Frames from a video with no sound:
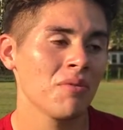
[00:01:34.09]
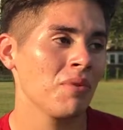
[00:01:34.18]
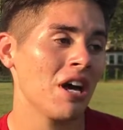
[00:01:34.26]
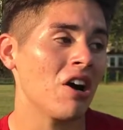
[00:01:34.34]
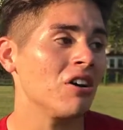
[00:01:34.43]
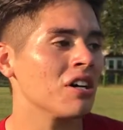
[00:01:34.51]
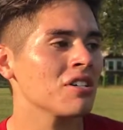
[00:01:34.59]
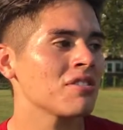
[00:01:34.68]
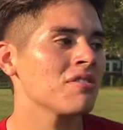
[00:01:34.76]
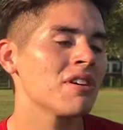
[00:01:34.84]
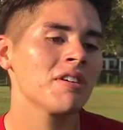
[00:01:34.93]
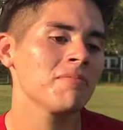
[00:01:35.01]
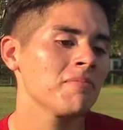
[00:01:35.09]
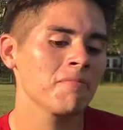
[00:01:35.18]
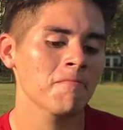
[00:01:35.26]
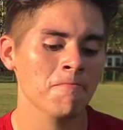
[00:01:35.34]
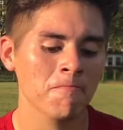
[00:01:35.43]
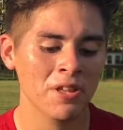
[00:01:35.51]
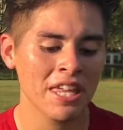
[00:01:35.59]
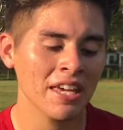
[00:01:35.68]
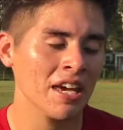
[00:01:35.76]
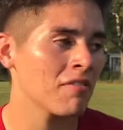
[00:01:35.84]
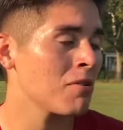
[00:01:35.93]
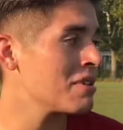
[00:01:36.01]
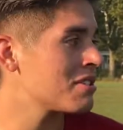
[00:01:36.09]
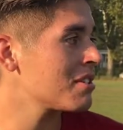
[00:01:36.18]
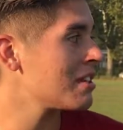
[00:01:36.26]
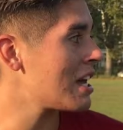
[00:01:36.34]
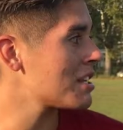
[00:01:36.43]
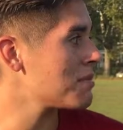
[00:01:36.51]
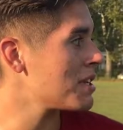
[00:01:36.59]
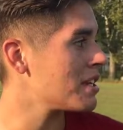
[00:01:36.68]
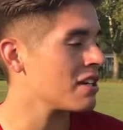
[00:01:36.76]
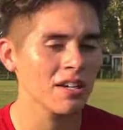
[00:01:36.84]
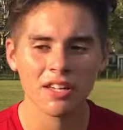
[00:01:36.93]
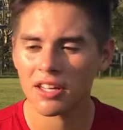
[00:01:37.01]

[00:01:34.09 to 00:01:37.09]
We out hustled them. They didn't give up until the last minute.